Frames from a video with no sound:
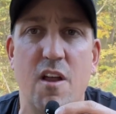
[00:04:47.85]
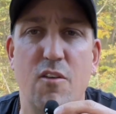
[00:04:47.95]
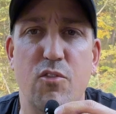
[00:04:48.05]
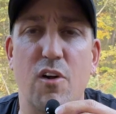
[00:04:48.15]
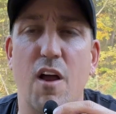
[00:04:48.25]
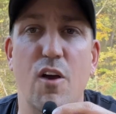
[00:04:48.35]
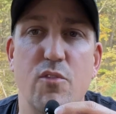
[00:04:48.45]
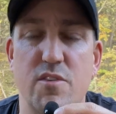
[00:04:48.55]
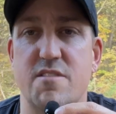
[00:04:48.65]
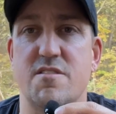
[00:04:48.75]
for
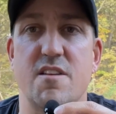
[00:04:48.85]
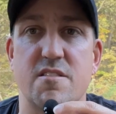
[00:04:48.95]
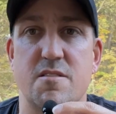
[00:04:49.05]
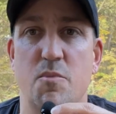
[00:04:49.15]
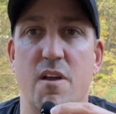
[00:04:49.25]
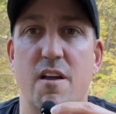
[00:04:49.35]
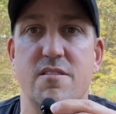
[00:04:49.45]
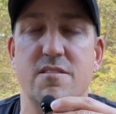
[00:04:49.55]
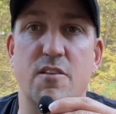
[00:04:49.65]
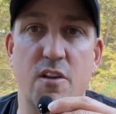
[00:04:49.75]
over 6 months?